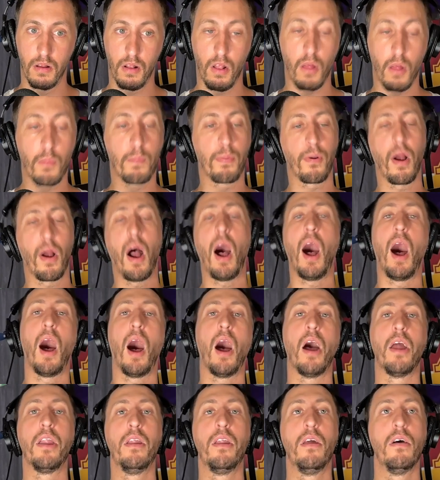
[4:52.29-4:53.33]

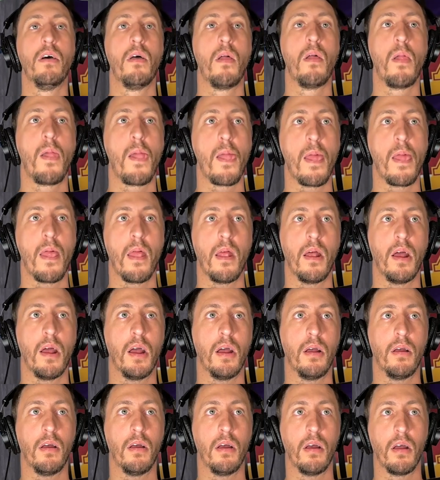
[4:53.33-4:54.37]
LeBron
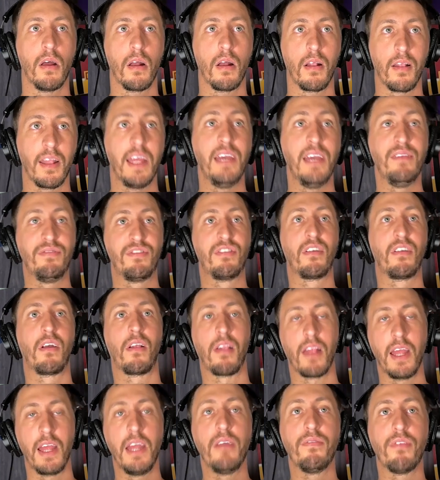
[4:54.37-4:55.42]
leaves
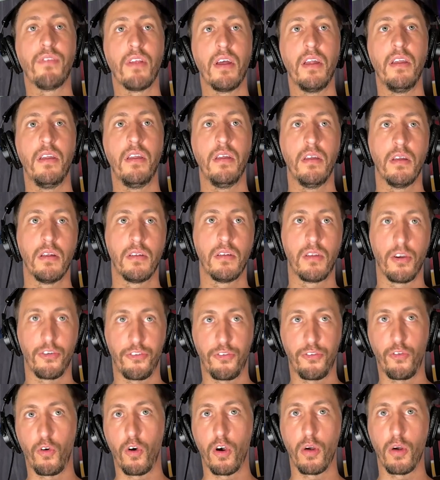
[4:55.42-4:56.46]
Cleveland to
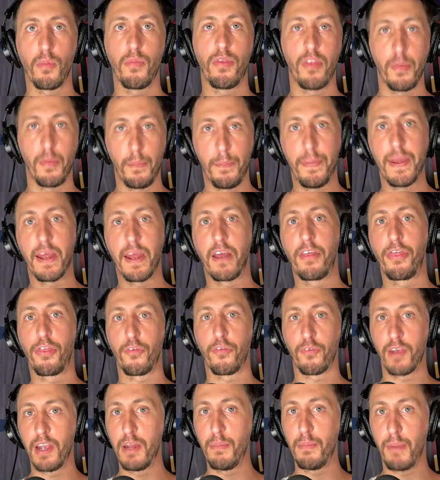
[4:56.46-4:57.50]
form the Big
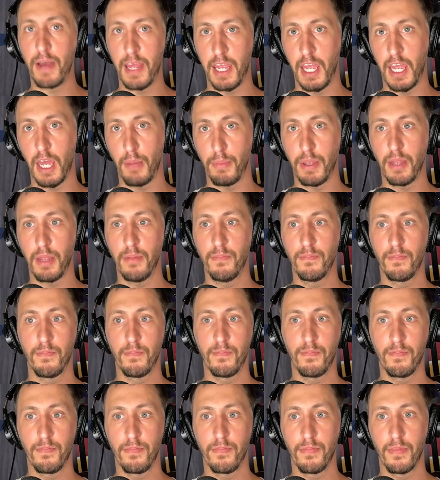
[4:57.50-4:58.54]
Three in Miami.
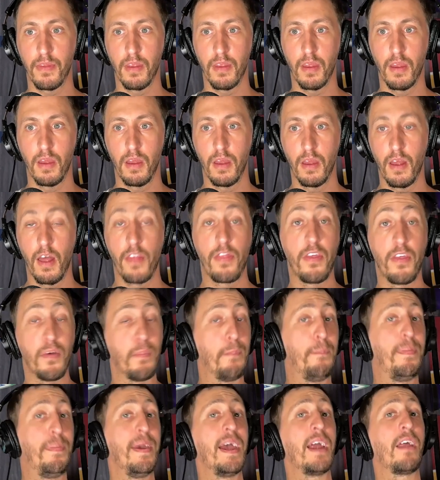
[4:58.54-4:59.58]
The
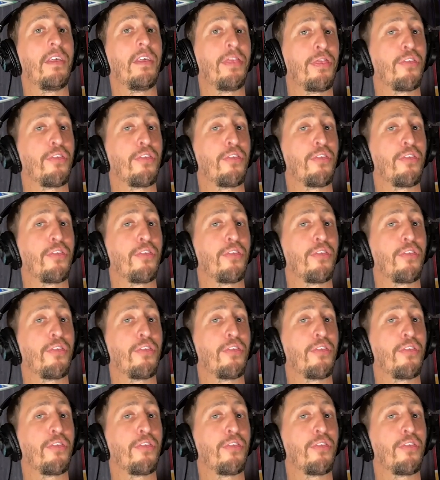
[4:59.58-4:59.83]
Big